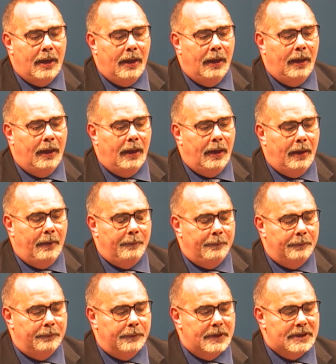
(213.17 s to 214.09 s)

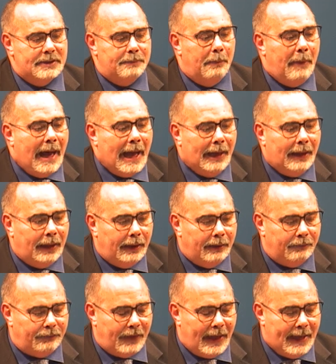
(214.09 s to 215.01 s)
um,
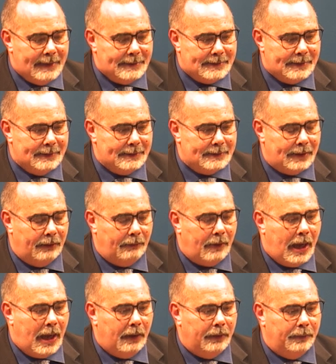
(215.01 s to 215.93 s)
smiling faces
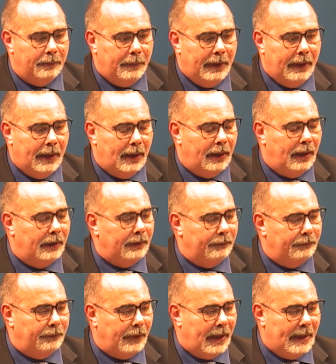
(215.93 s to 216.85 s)
around me, a lot
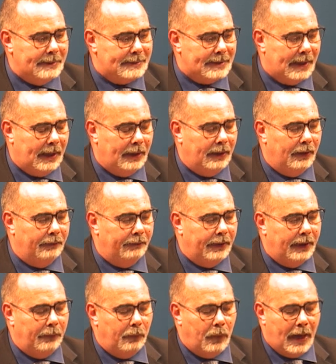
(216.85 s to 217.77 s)
of friends I know
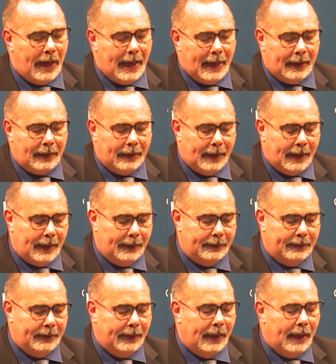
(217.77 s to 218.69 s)
very well,
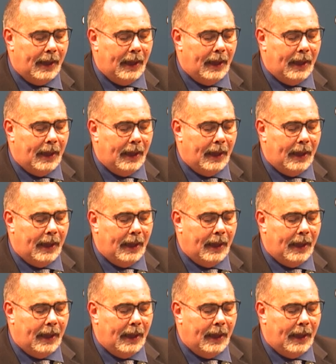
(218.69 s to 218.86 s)
and uh,